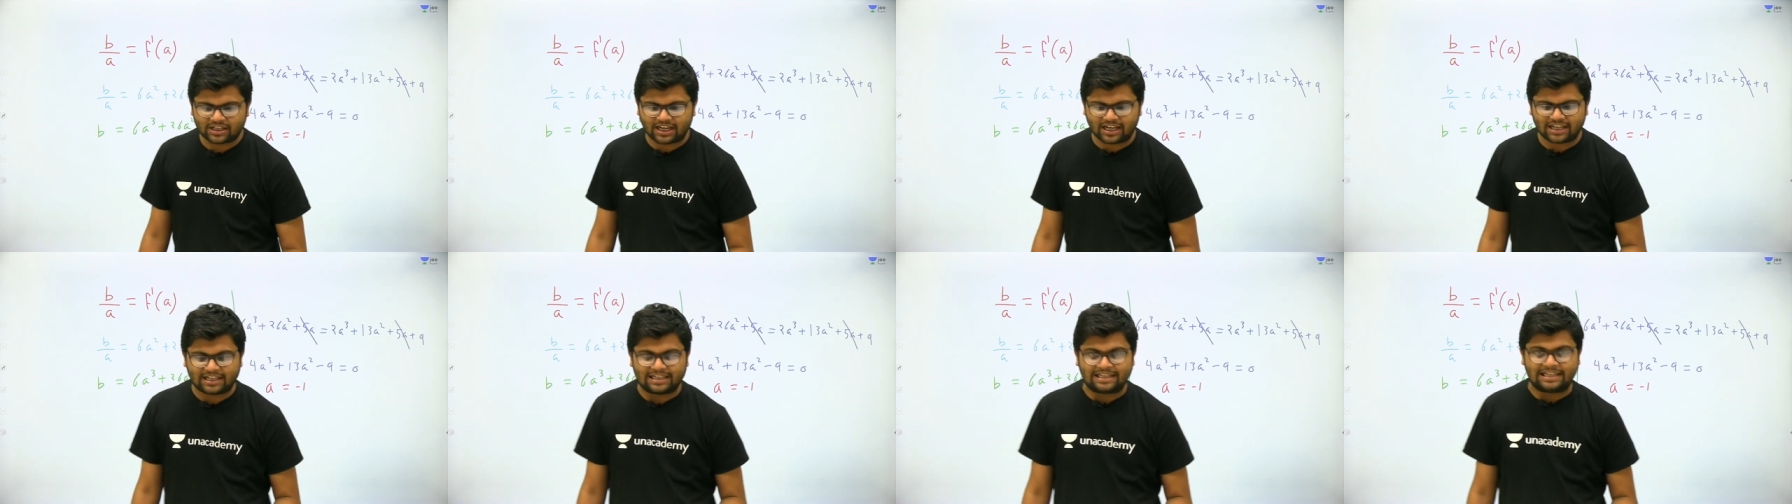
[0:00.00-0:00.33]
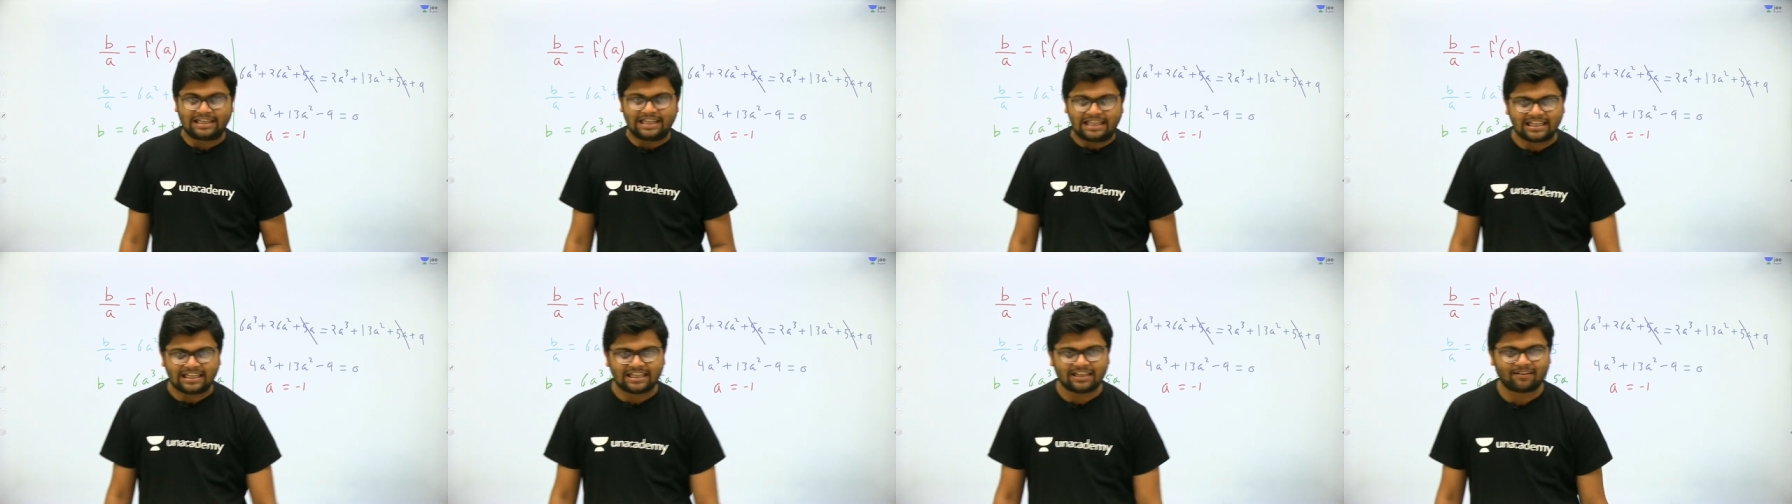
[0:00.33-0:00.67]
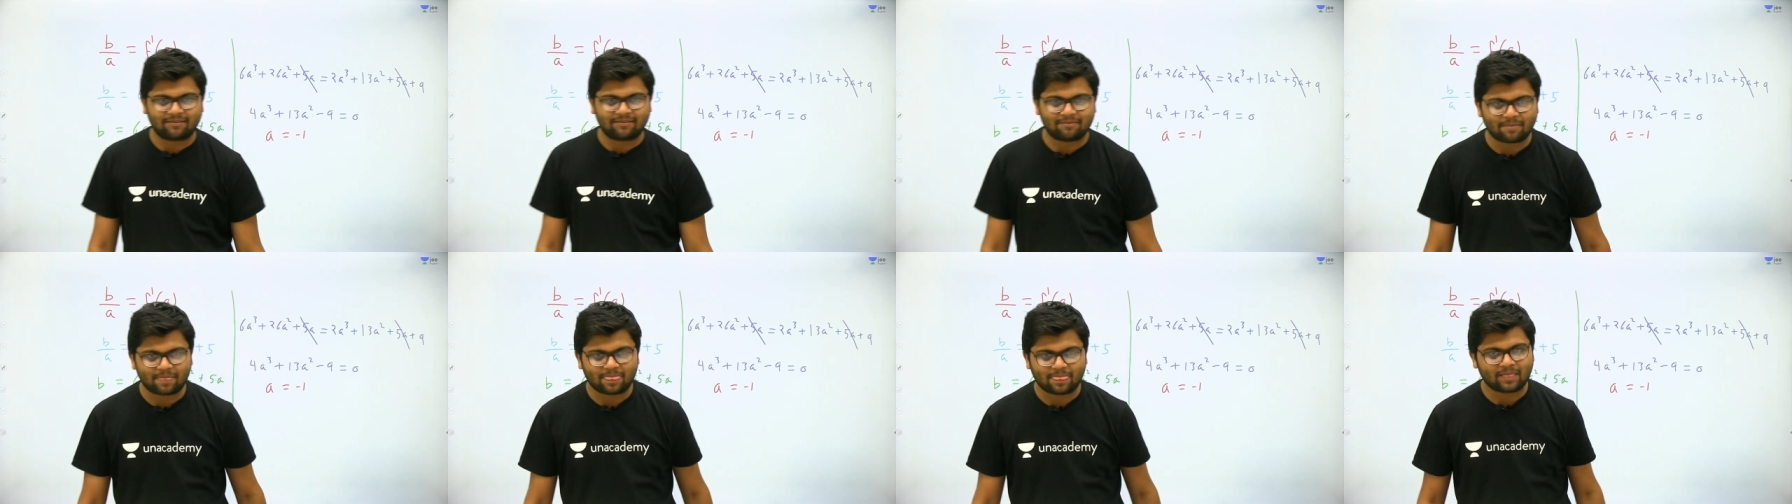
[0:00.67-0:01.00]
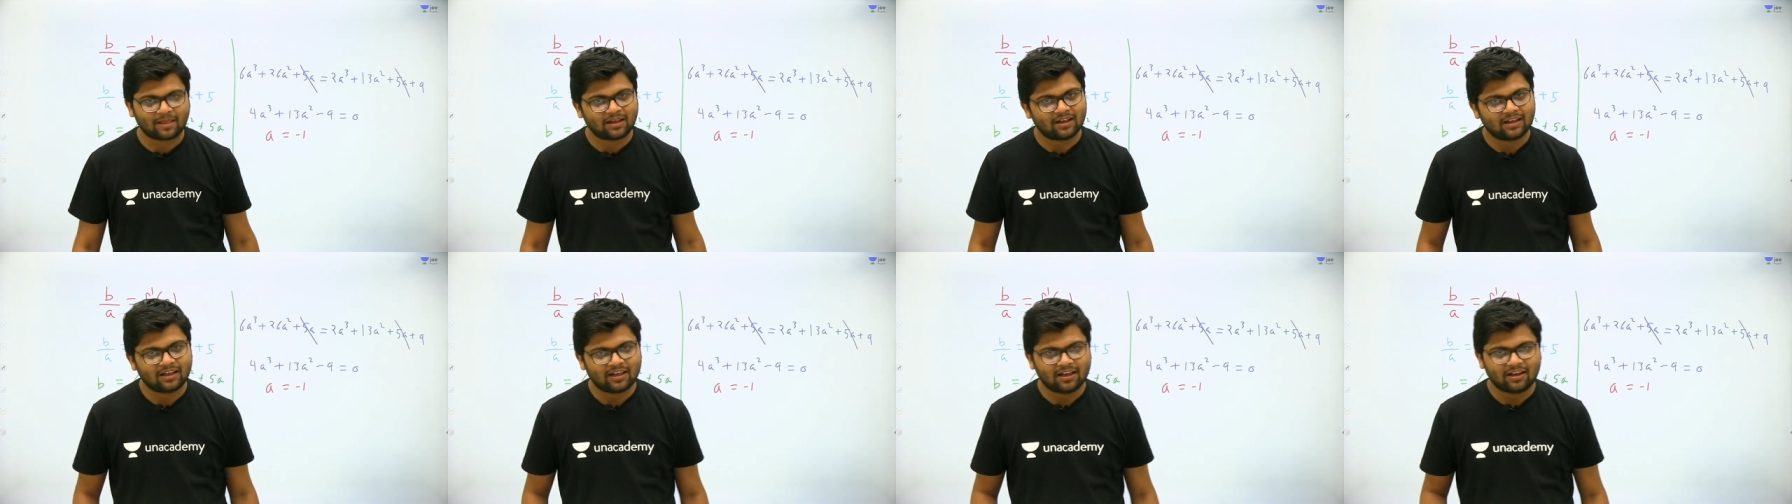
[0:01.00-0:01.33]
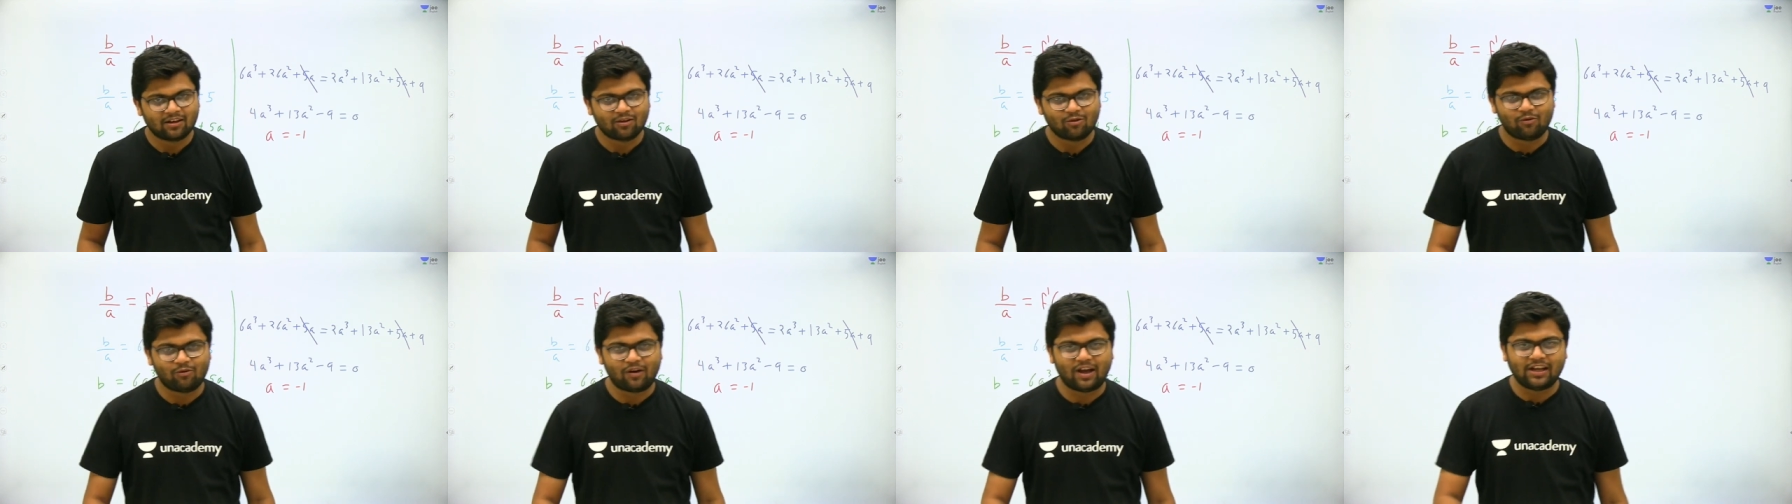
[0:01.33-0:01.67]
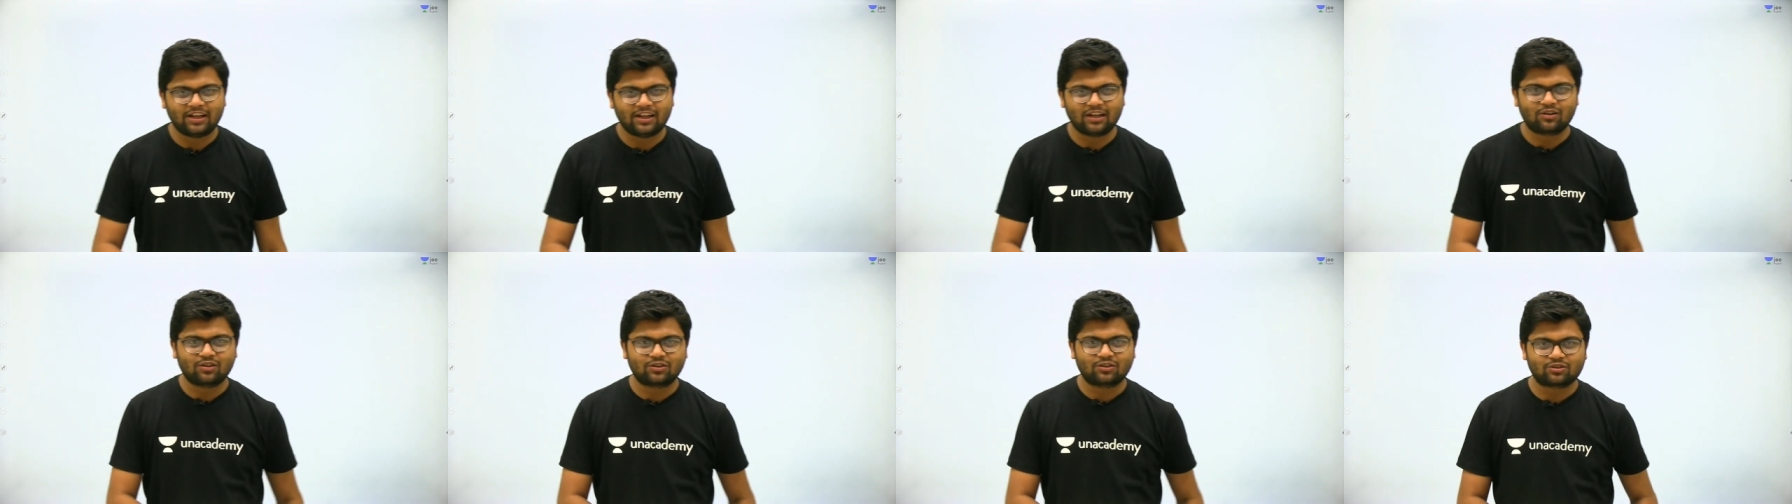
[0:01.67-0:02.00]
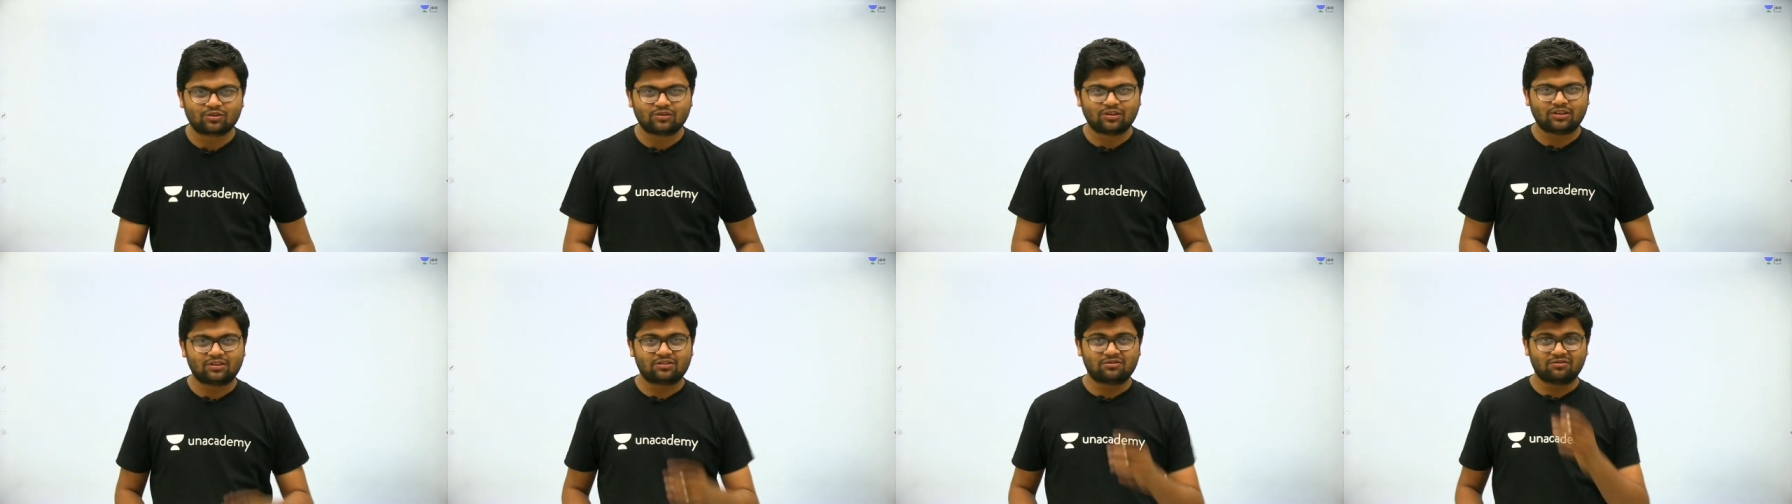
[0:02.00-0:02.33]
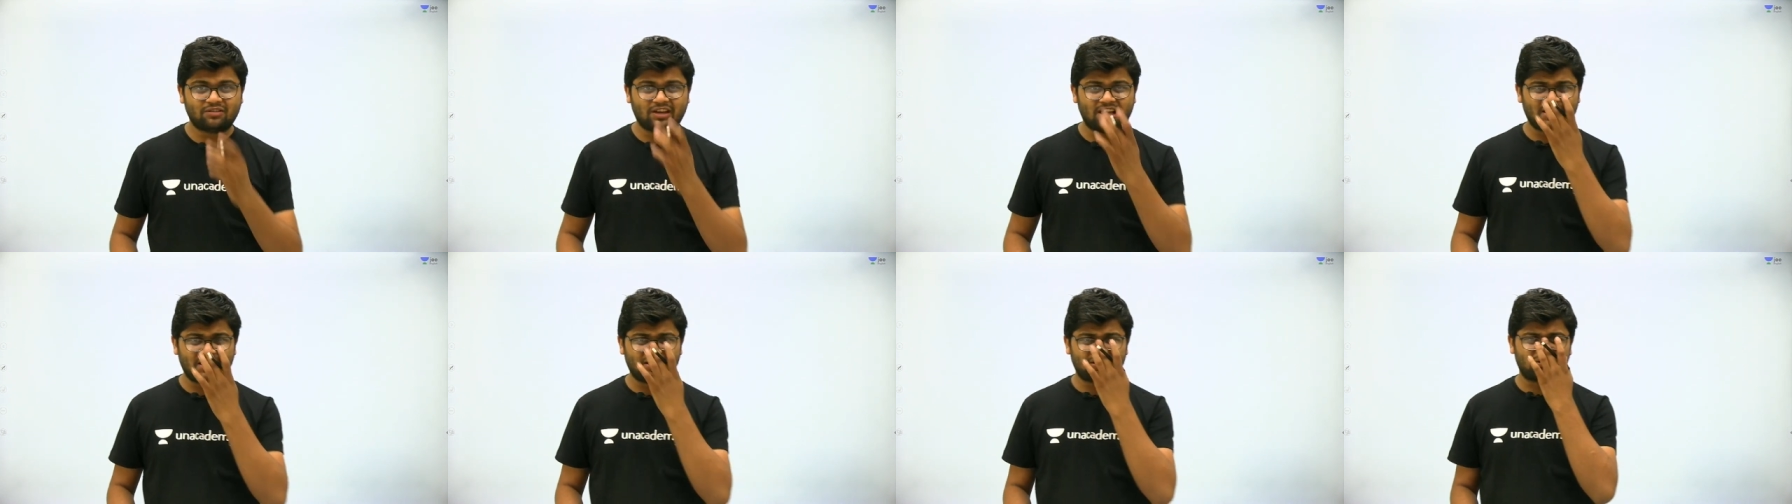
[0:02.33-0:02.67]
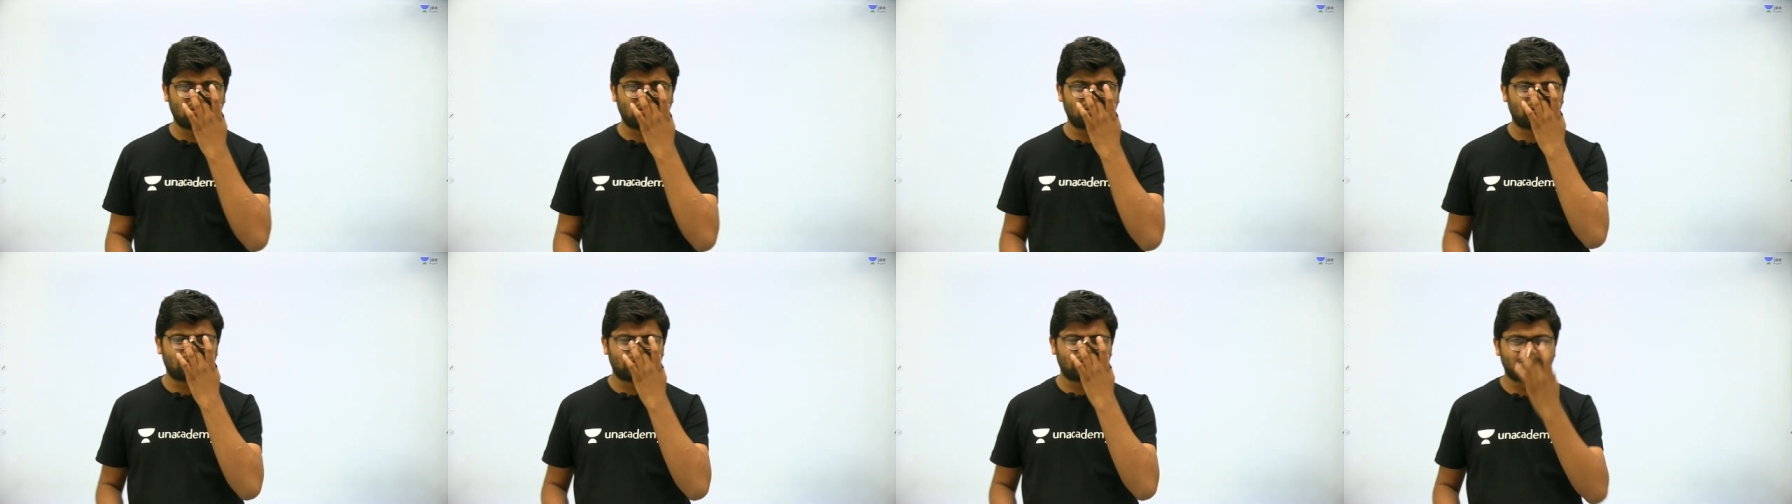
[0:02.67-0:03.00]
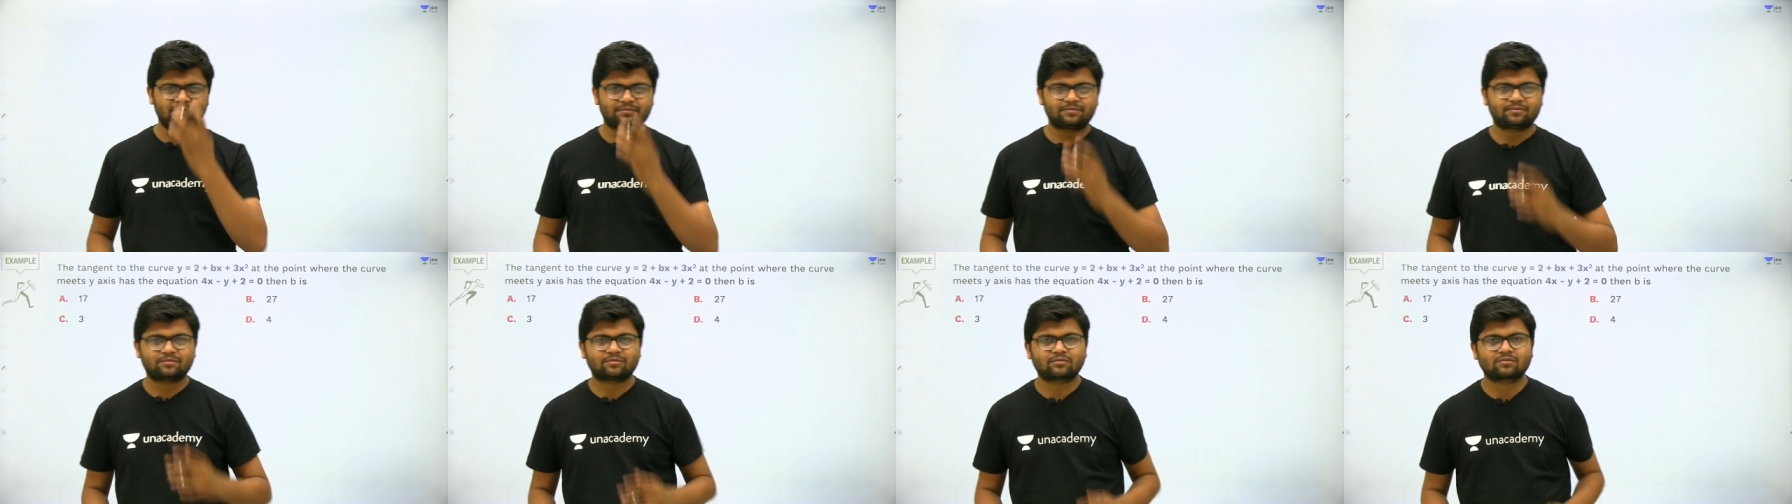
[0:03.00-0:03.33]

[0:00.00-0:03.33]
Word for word: Delhi. Very good students, very good.